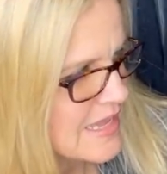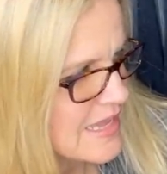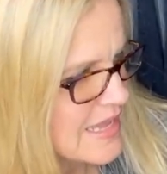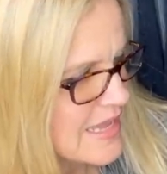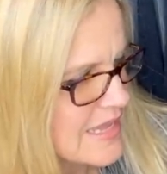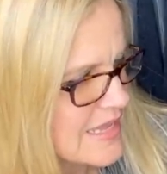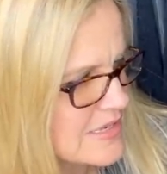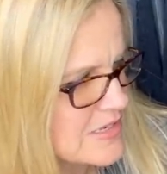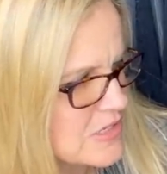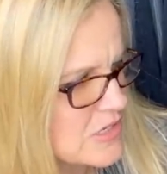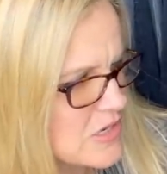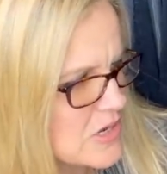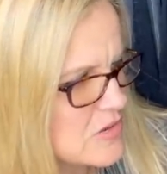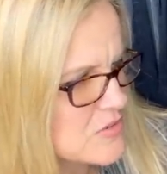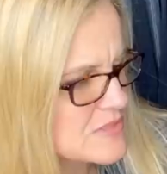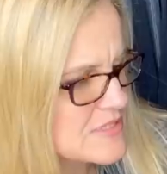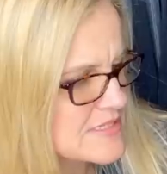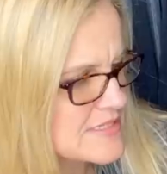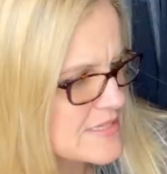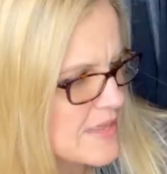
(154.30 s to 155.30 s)
And, you
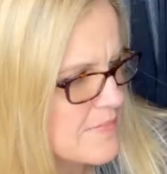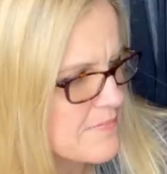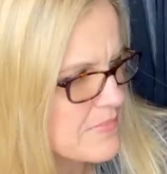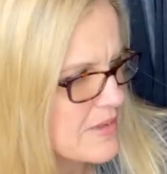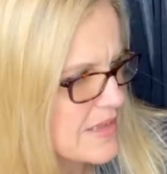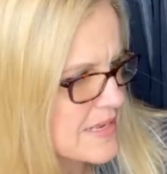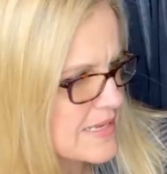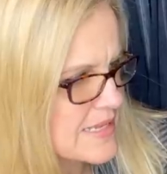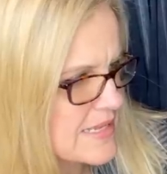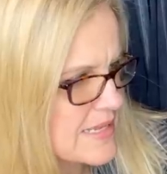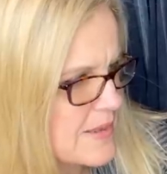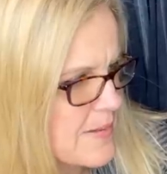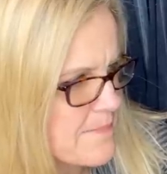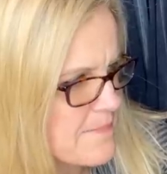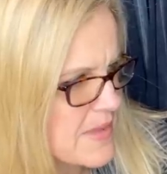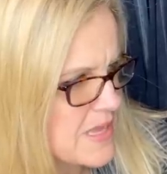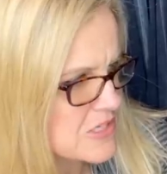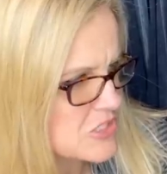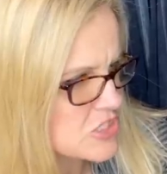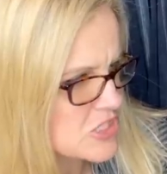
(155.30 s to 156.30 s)
know, somebody
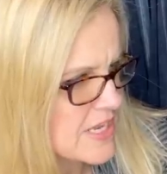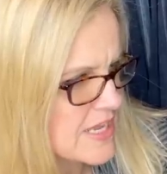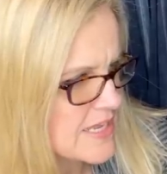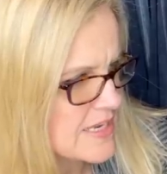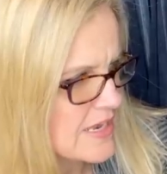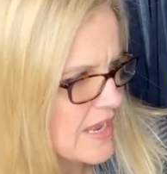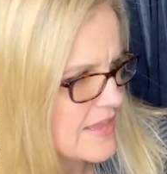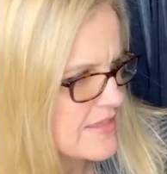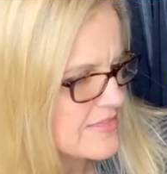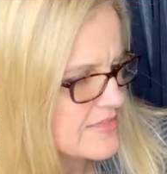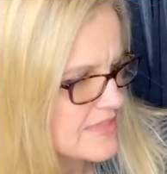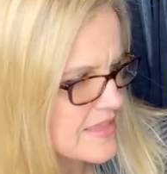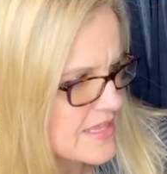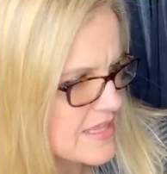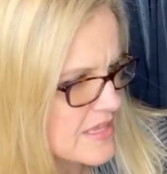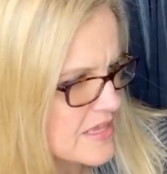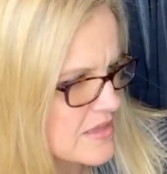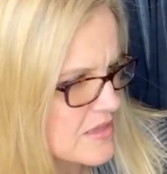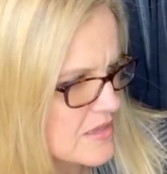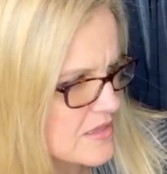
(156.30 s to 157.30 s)
mentioned, I
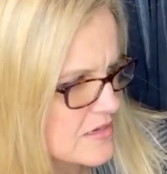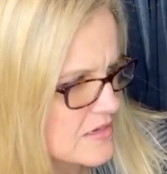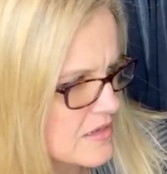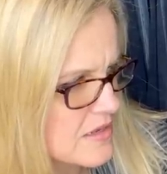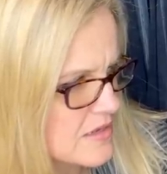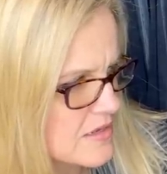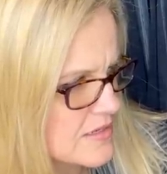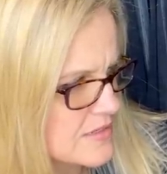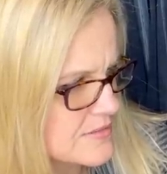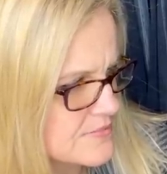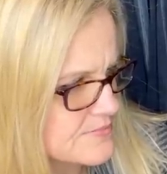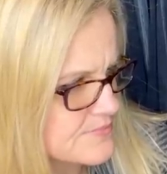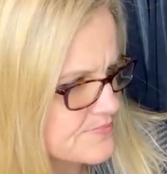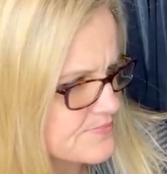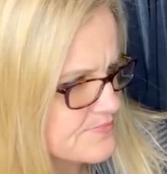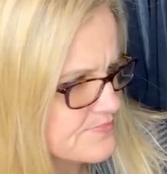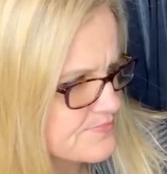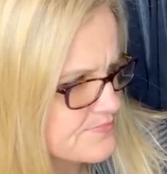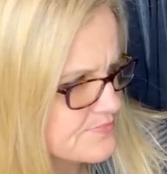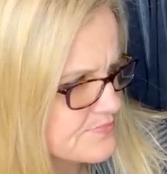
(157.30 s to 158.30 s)
think it, um,
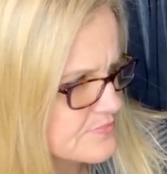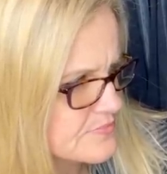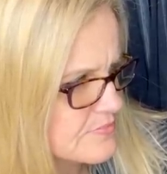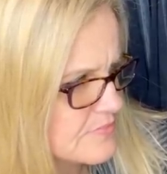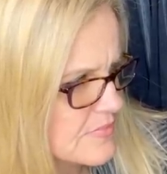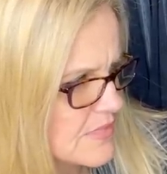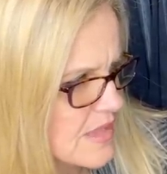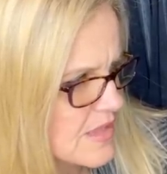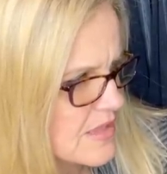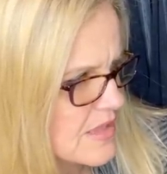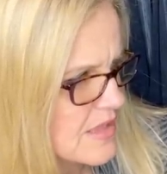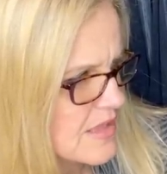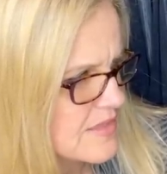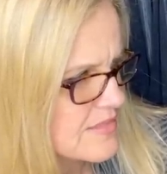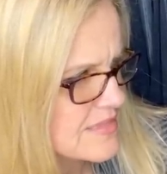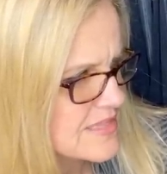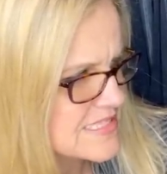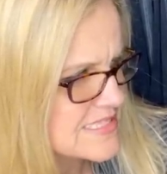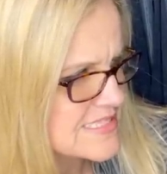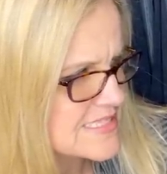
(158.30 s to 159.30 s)

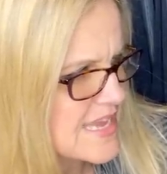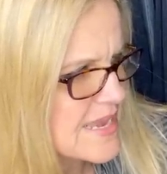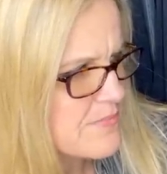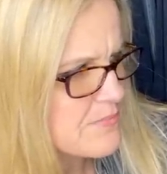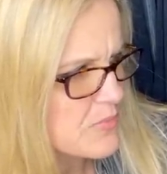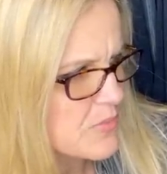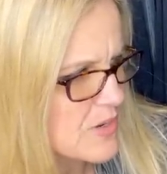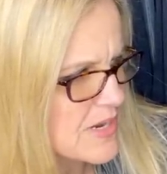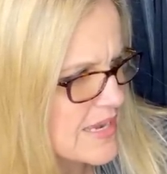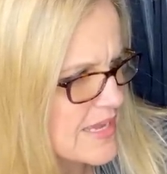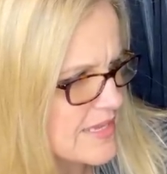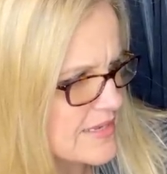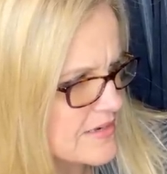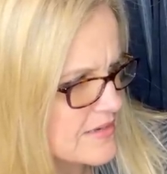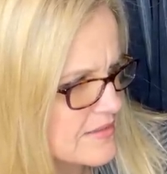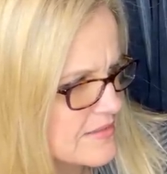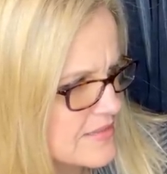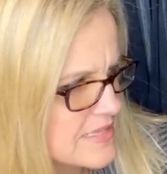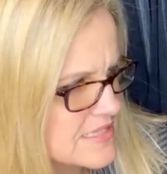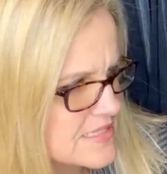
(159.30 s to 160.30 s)
this same
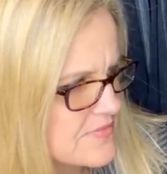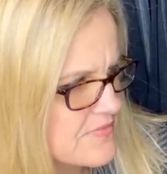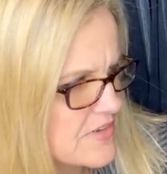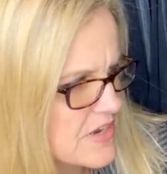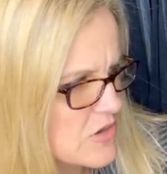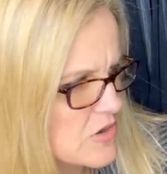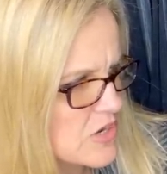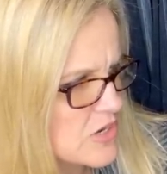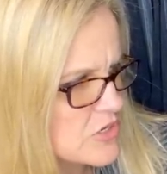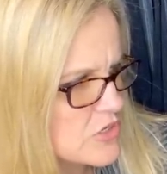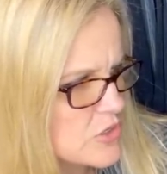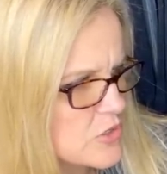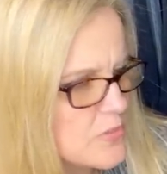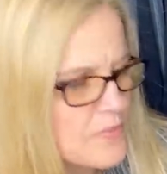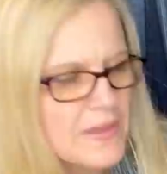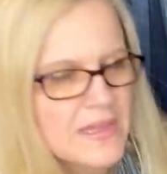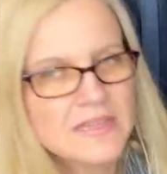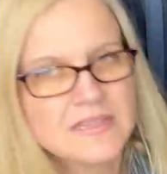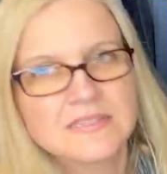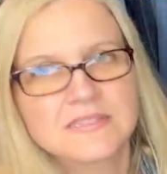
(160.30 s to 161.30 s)
brand, this Vera
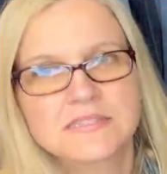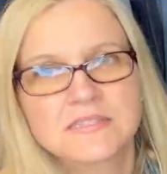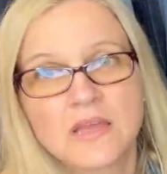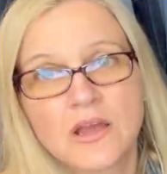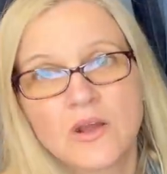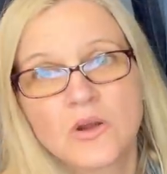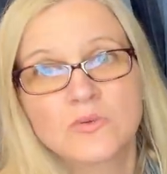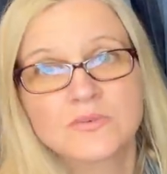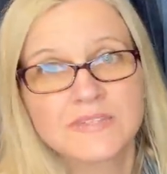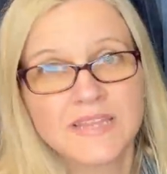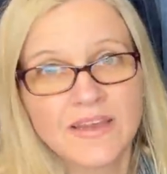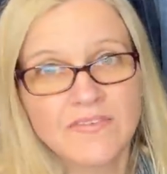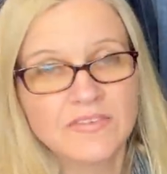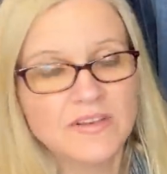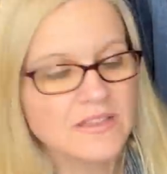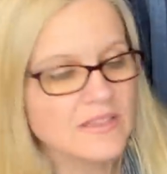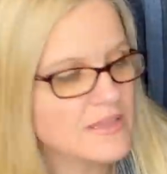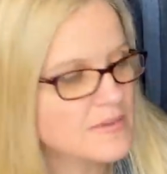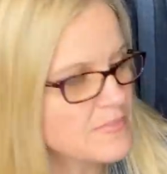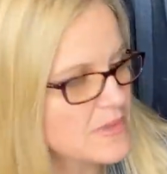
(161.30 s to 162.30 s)
Neumann. So
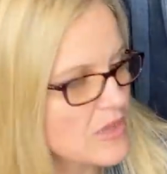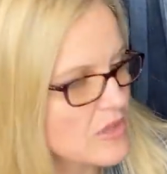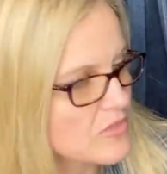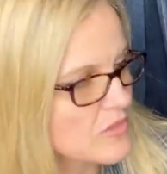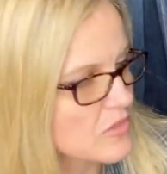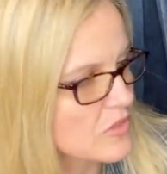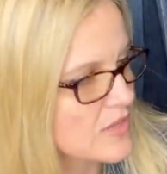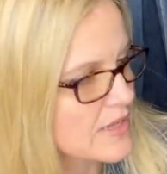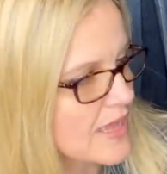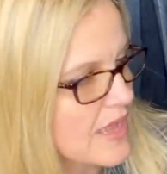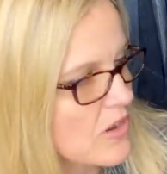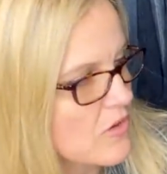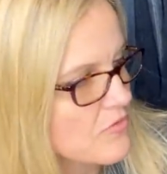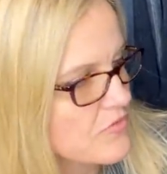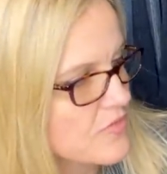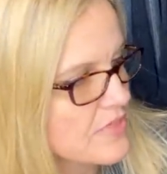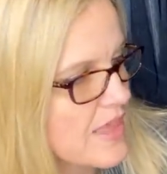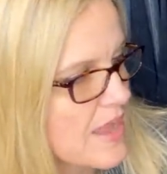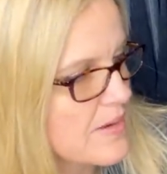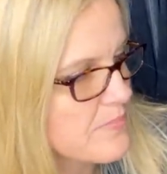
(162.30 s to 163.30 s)
definitely be on the lookout
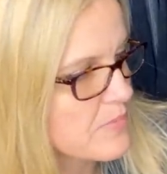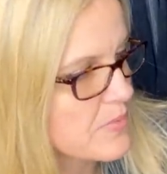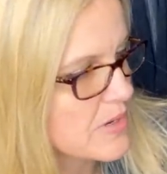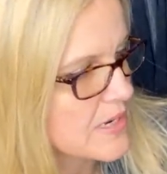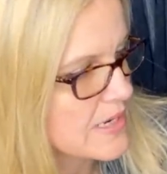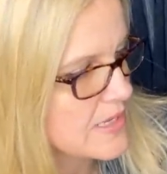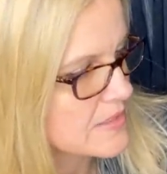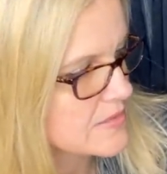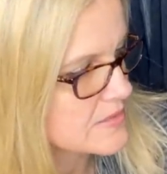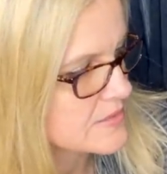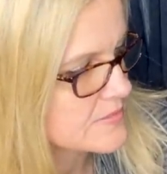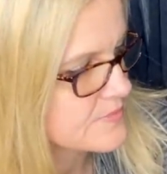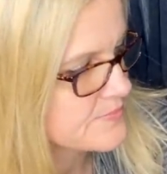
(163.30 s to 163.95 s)
for that brand.